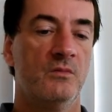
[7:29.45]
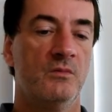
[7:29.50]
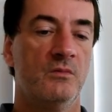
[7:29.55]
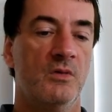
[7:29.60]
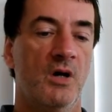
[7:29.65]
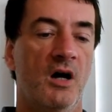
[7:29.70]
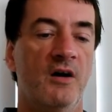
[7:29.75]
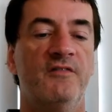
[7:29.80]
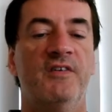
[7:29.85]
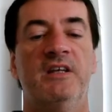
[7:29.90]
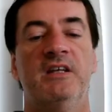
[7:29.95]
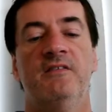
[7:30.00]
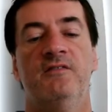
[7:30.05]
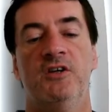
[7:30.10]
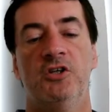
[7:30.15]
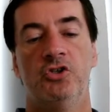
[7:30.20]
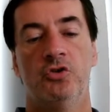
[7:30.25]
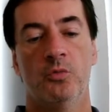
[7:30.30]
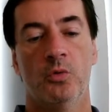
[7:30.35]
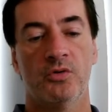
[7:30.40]
of
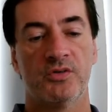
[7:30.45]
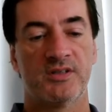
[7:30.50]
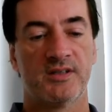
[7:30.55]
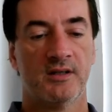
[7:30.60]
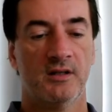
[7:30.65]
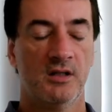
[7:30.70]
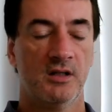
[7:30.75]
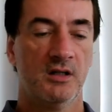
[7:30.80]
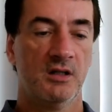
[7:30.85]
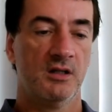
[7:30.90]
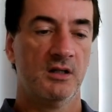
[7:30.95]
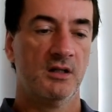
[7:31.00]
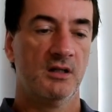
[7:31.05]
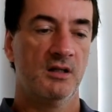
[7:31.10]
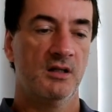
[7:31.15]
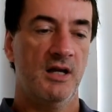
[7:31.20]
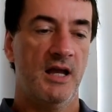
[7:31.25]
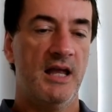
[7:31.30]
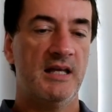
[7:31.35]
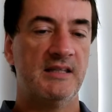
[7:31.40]
individuals.
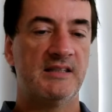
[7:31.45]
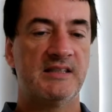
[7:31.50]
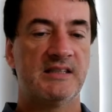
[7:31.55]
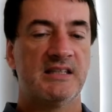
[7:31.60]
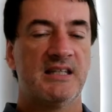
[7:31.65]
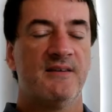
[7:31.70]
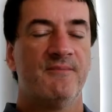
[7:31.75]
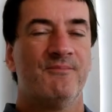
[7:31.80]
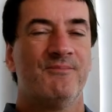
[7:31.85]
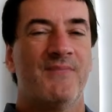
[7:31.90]
It's